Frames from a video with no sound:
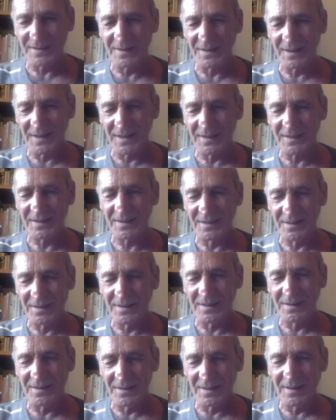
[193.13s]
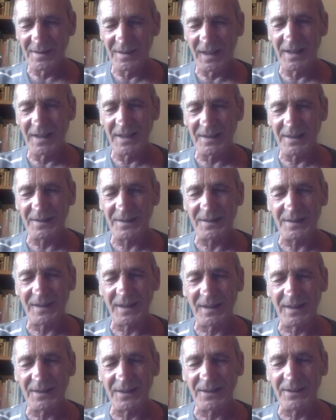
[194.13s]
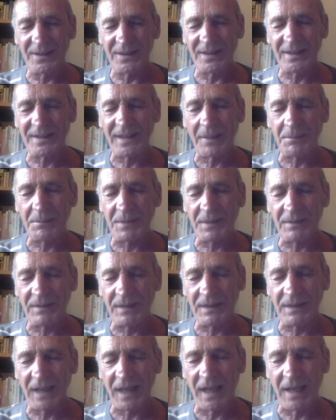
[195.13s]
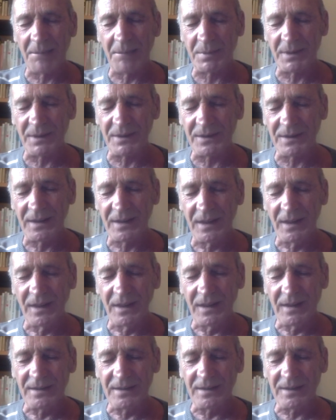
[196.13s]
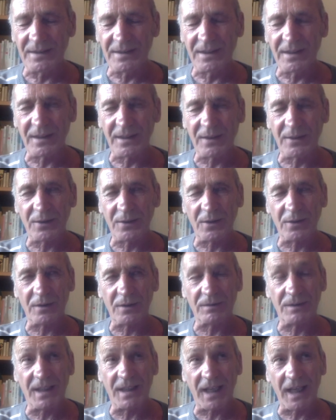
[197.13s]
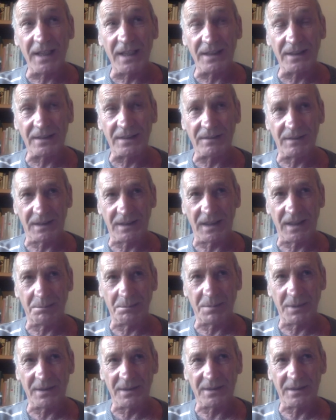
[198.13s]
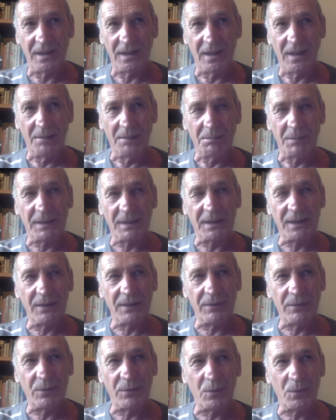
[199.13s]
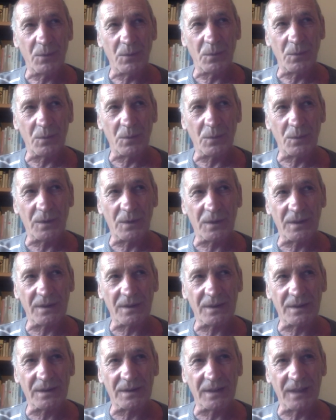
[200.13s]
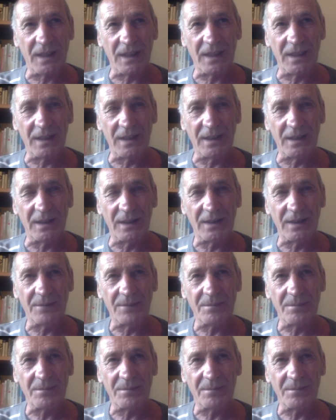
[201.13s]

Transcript: yes, I understand. This is something that happens. This is a sort of grace that happens. But if you would say